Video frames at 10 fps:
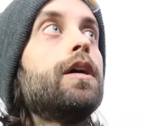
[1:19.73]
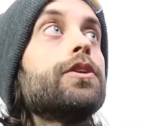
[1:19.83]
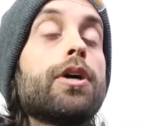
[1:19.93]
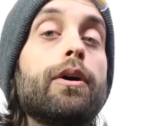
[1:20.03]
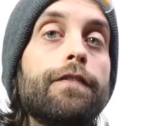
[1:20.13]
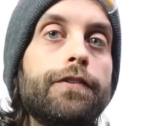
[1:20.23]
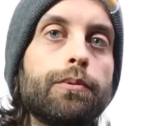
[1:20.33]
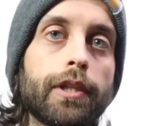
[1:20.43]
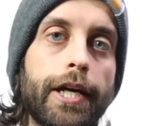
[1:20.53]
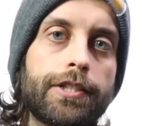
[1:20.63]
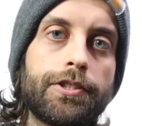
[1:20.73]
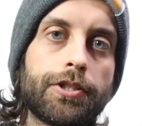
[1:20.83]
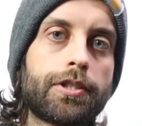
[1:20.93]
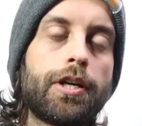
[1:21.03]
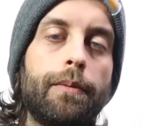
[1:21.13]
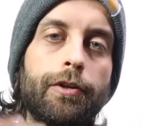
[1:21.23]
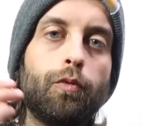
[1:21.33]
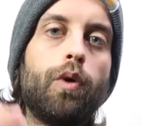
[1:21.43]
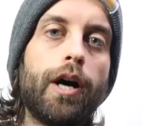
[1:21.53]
So if you would like to just come and